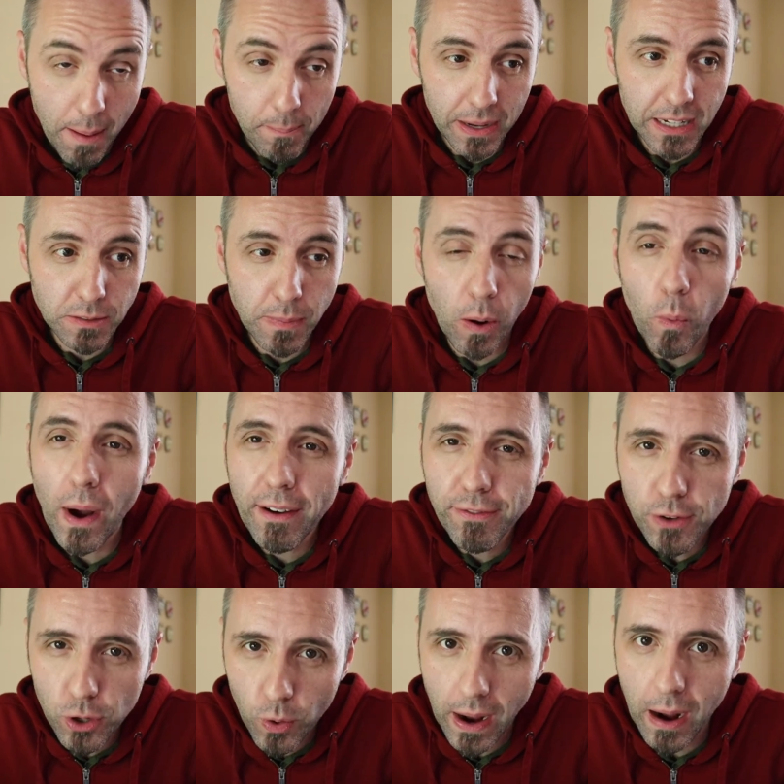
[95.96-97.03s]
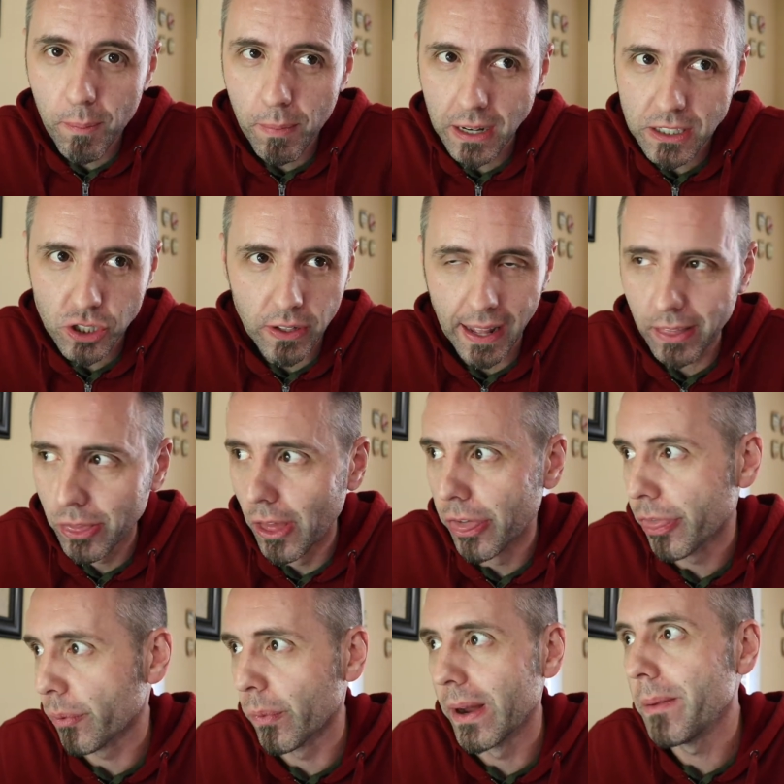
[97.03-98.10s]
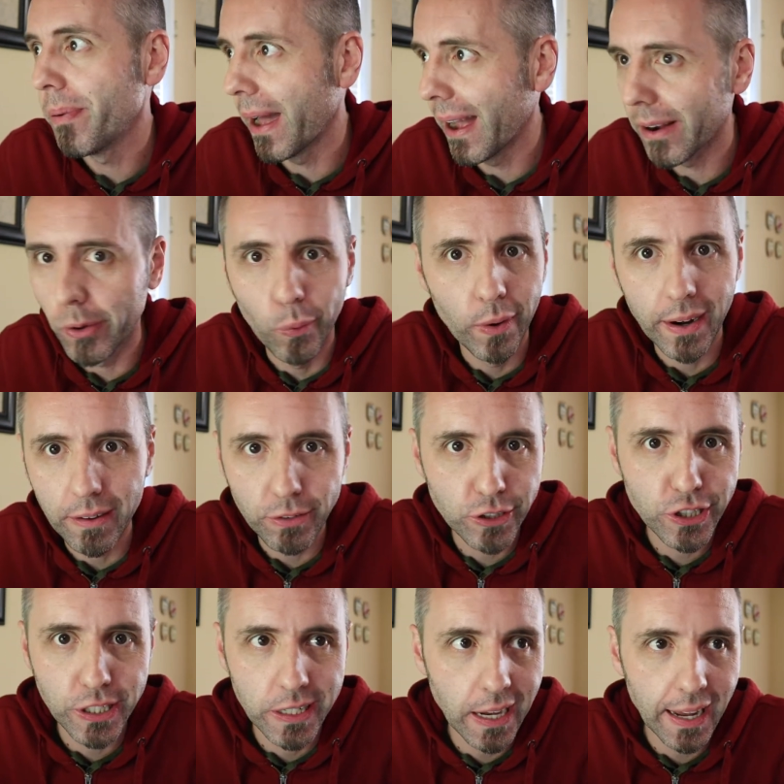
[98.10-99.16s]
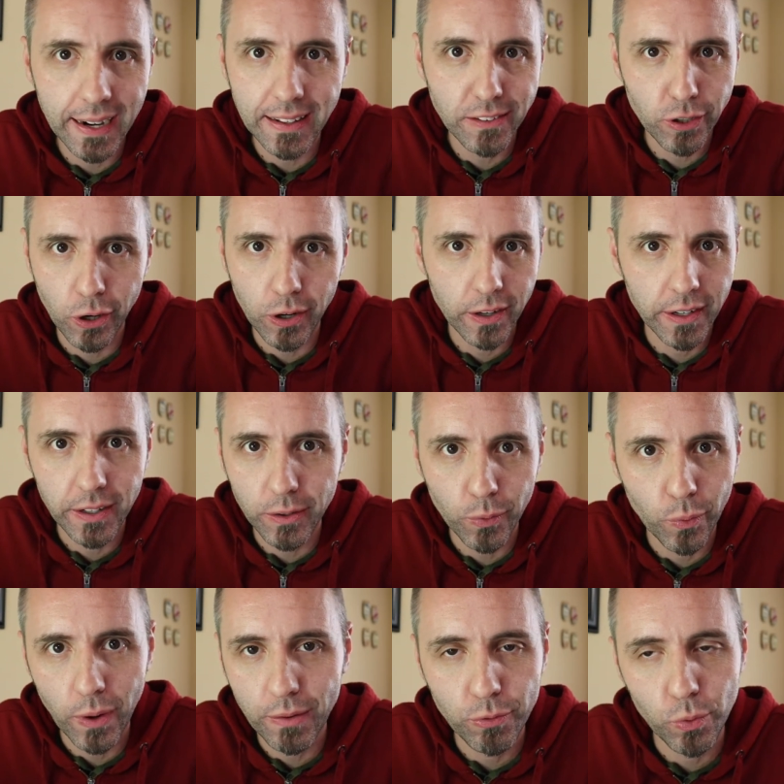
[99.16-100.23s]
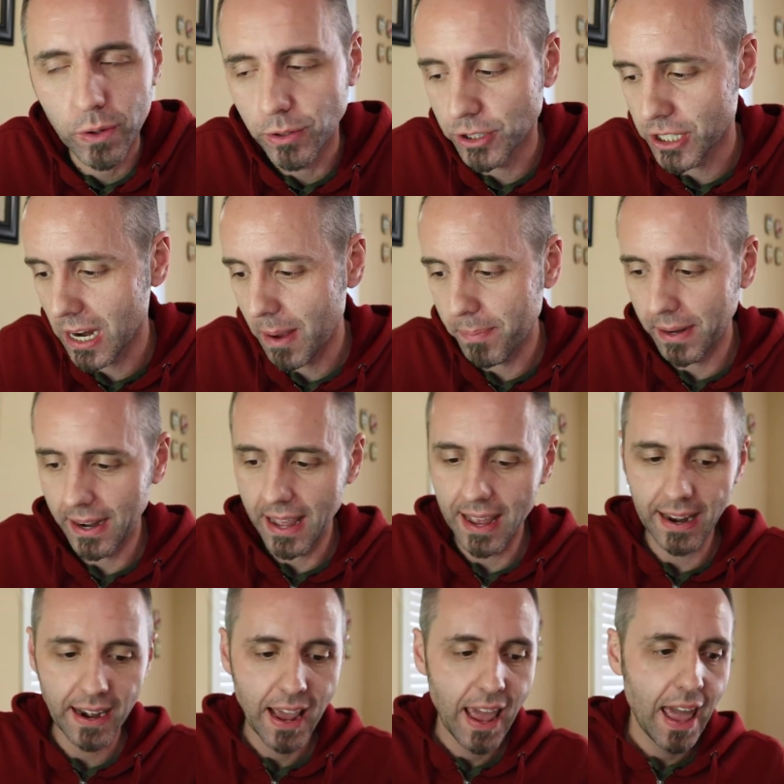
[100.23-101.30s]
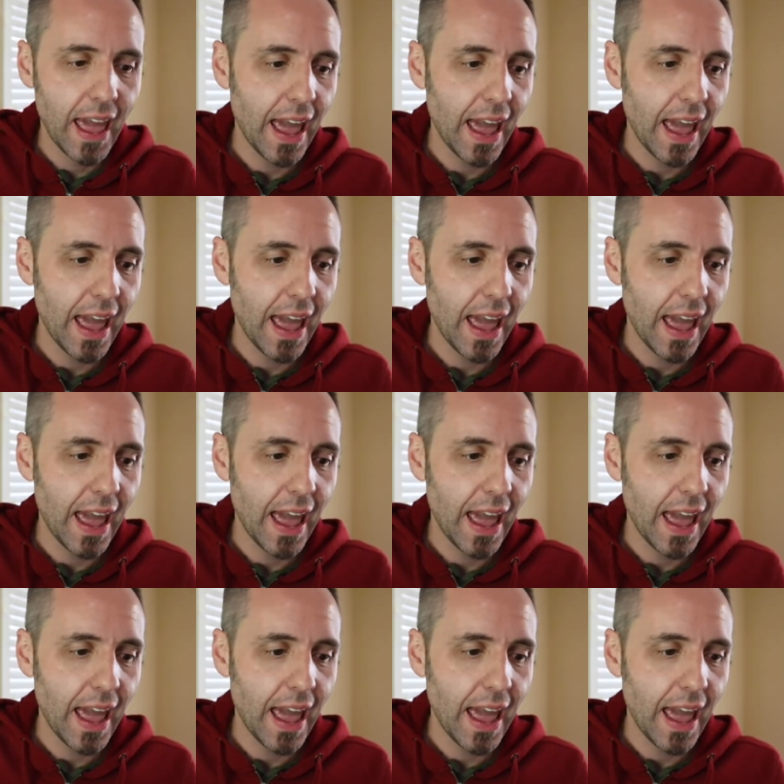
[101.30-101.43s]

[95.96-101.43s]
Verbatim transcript: because my wife knew how much like the three pack or whatever she got at Target or wherever we were shopping at.